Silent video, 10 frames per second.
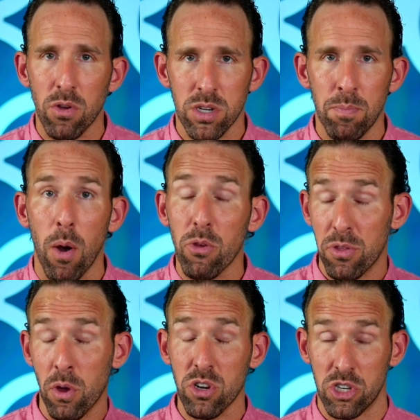Those are both,
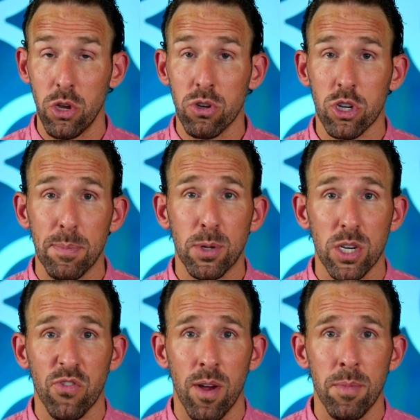those are two
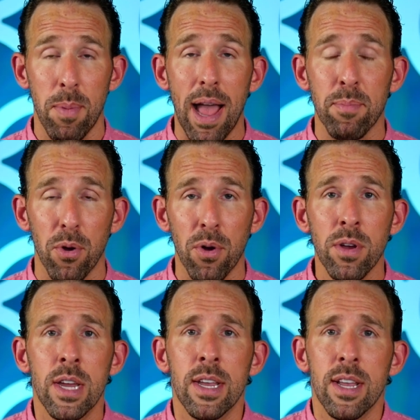scriptures from the Bible.